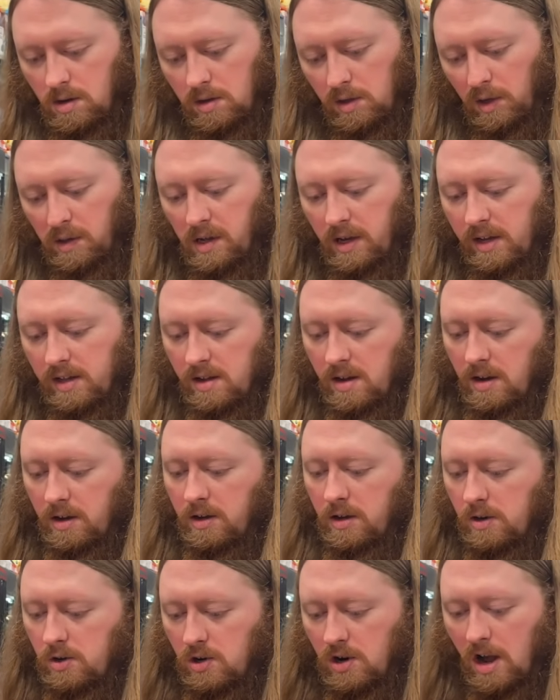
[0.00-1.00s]
Looks like he did a
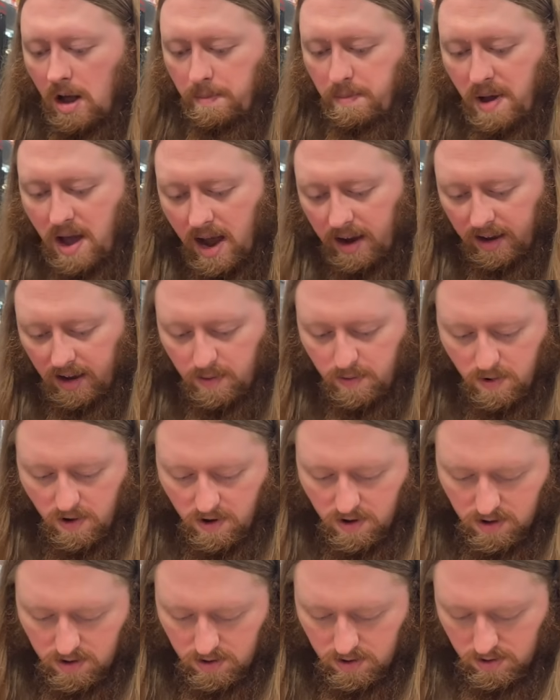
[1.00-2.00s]
good job packing them
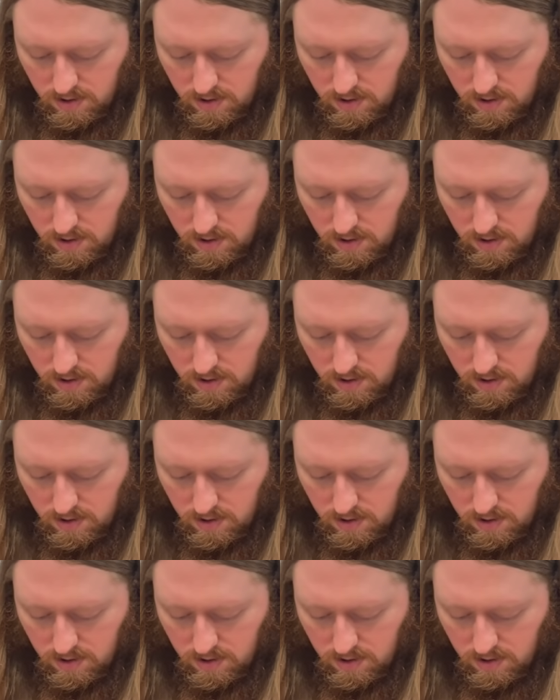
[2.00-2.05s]
all